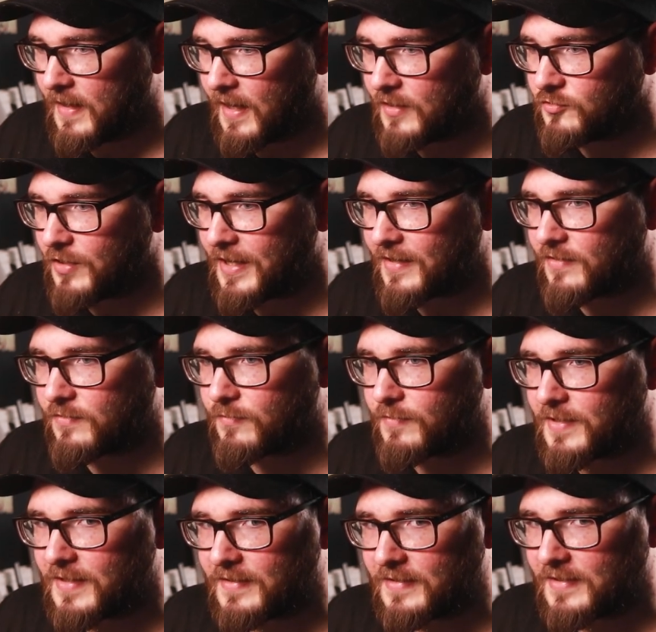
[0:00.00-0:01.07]
and drag
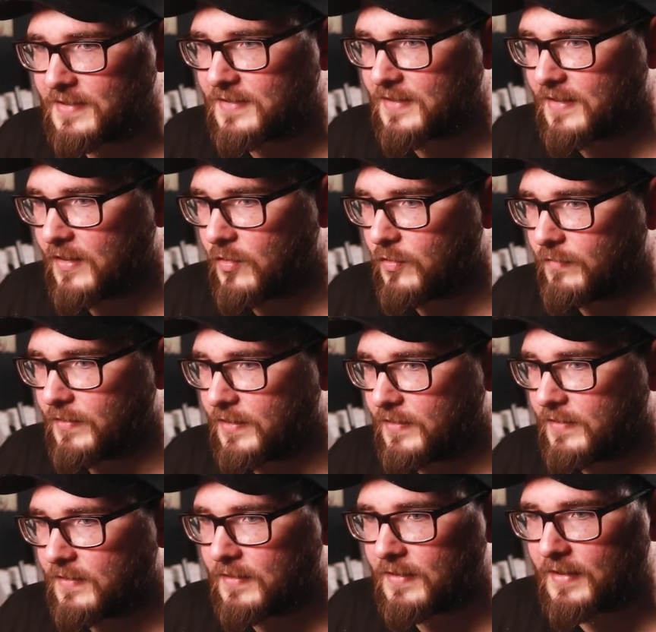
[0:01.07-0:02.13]
3 of these over.
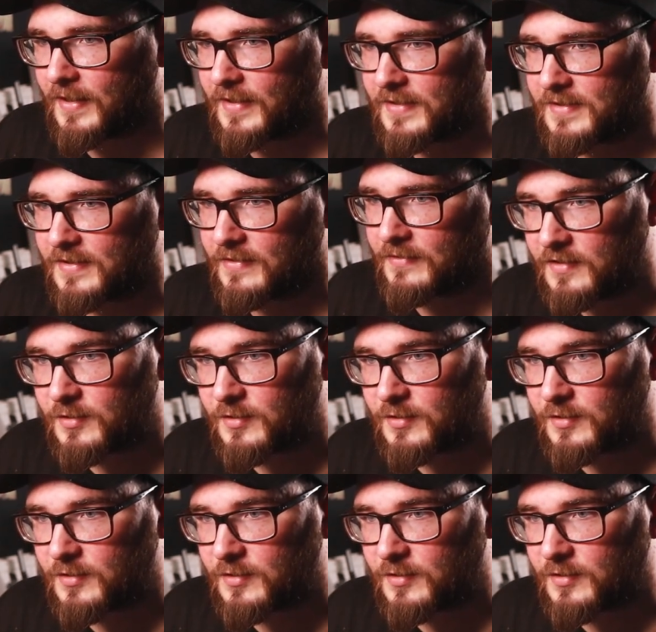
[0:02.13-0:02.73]
Like so.